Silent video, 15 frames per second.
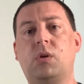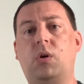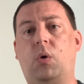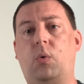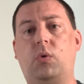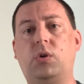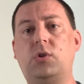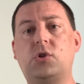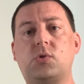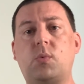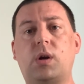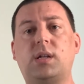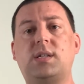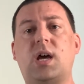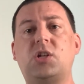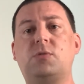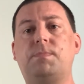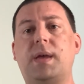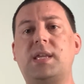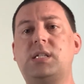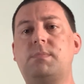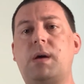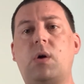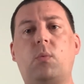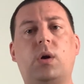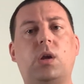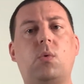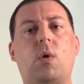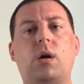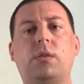or you just want to touch base about where
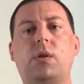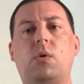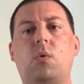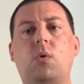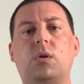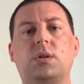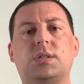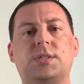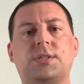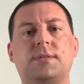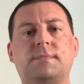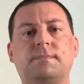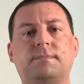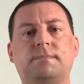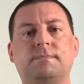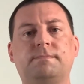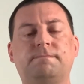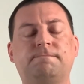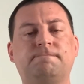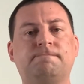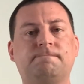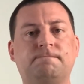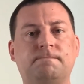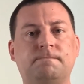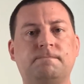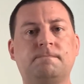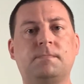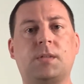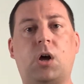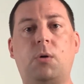you are in the course.
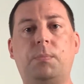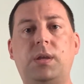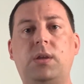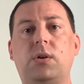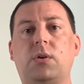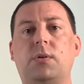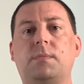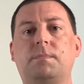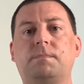I'll be here.